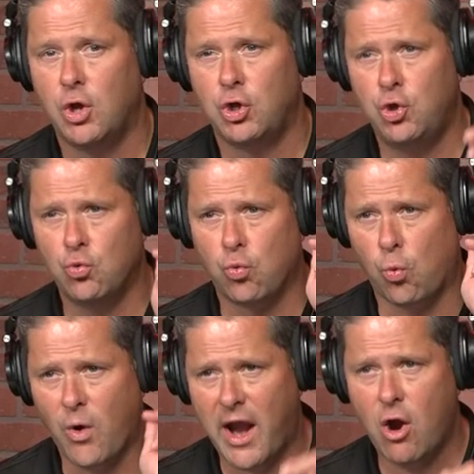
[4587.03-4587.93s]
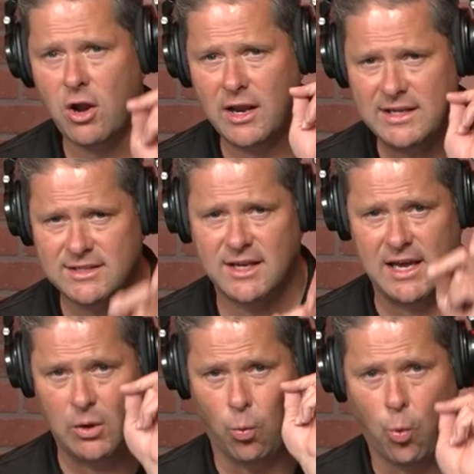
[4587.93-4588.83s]
you rarely
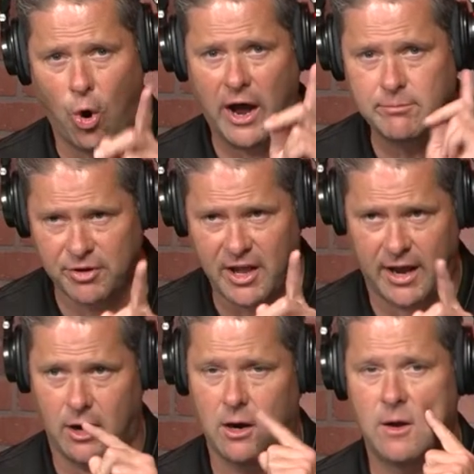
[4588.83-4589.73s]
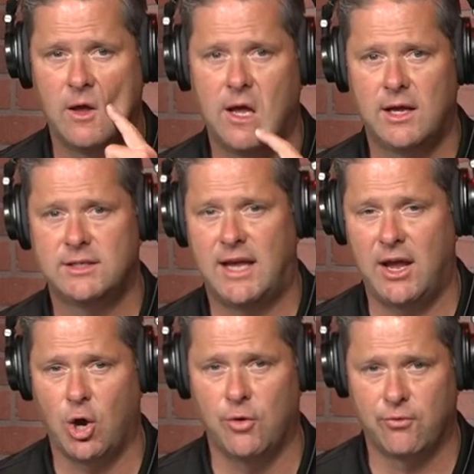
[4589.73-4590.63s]
see one player
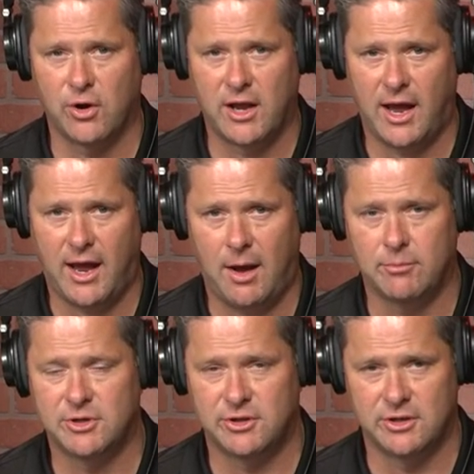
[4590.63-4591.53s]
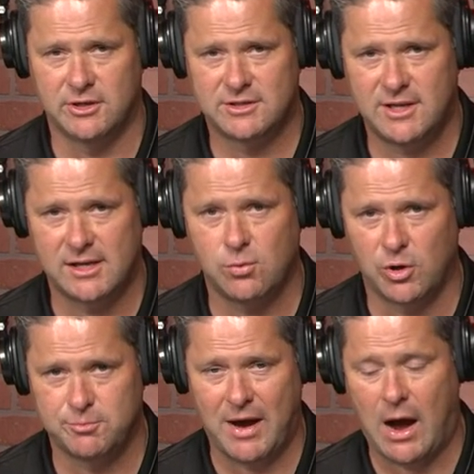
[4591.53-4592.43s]
take over a game to the extent to
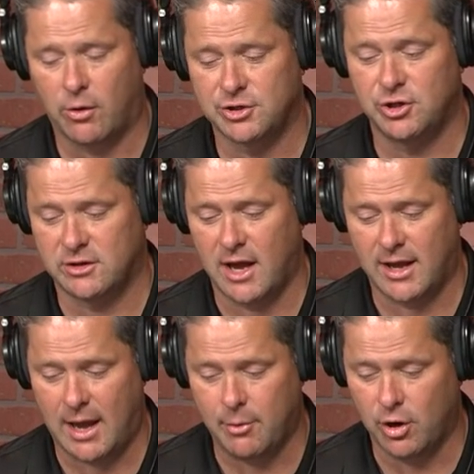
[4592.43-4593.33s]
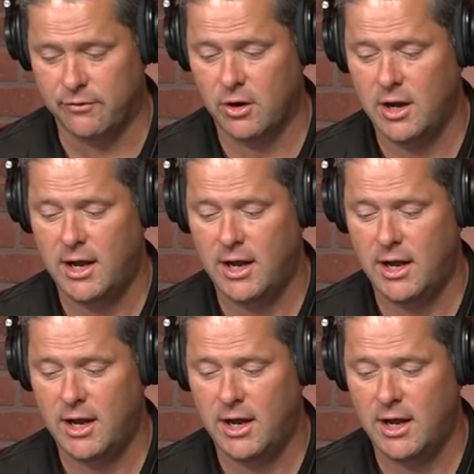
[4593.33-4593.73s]
which Bowers took that game over.